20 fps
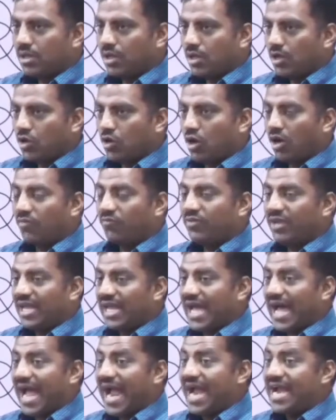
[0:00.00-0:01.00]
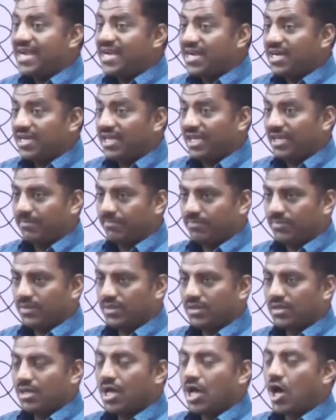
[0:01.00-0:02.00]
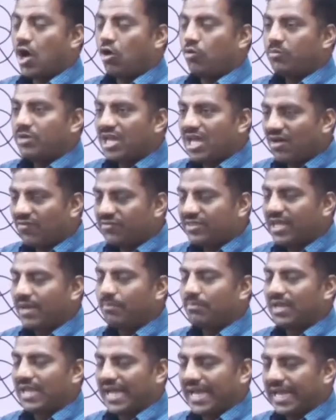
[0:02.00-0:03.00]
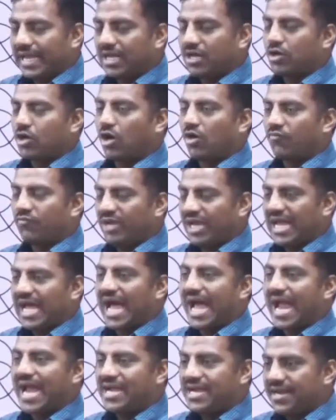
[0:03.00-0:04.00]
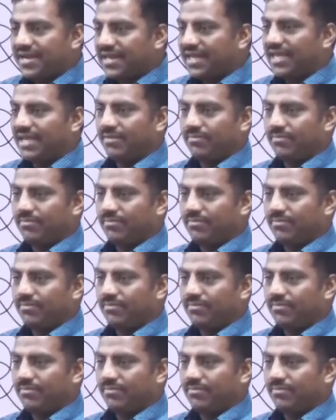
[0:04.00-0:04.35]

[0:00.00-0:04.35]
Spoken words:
coffee and tea? How many of them like coffee and tea?